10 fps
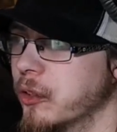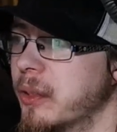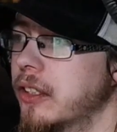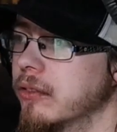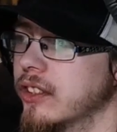we
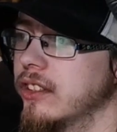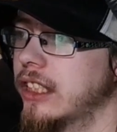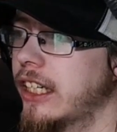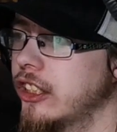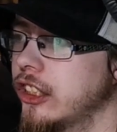know his
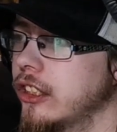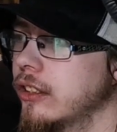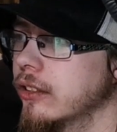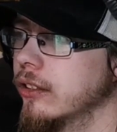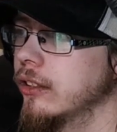
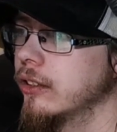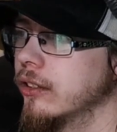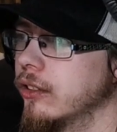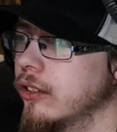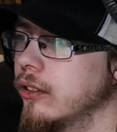intentions
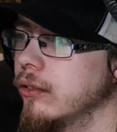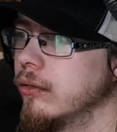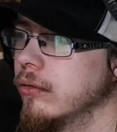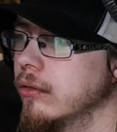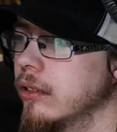is
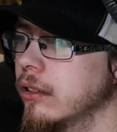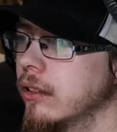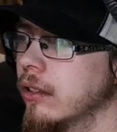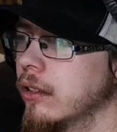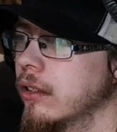to,
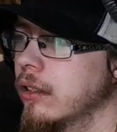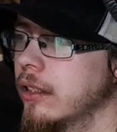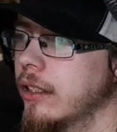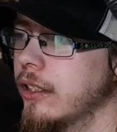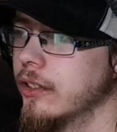
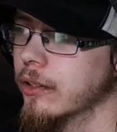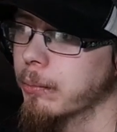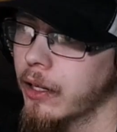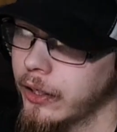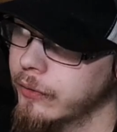he's
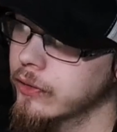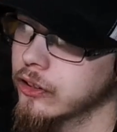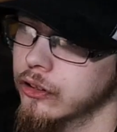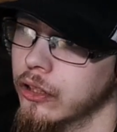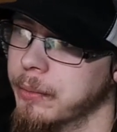applied for a job